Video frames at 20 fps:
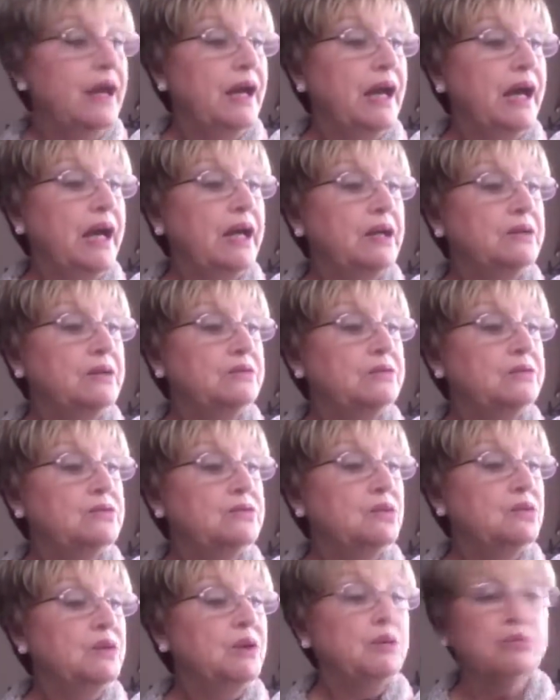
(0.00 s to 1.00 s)
and
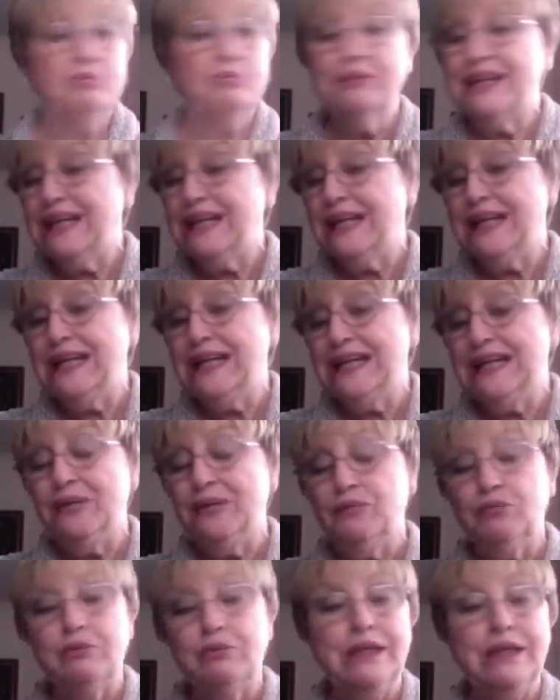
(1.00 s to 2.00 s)
do it really,
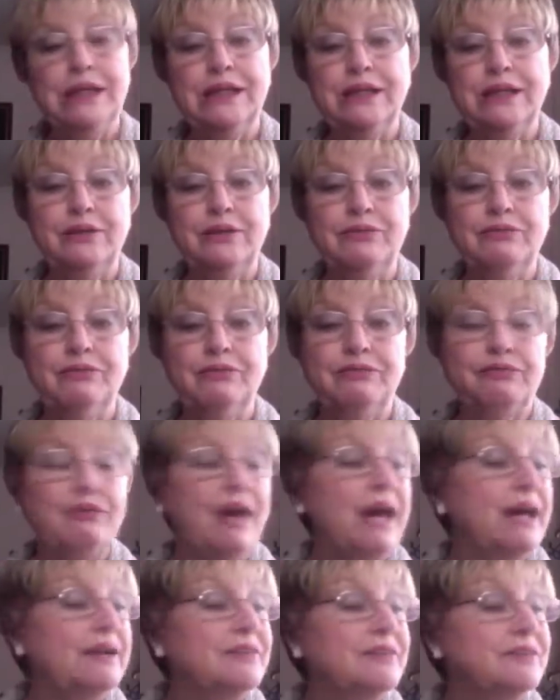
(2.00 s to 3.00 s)
really
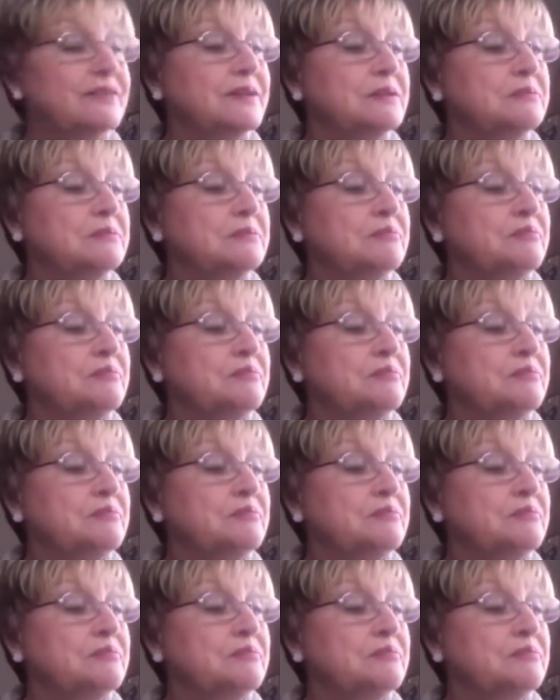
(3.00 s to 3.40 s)
fast.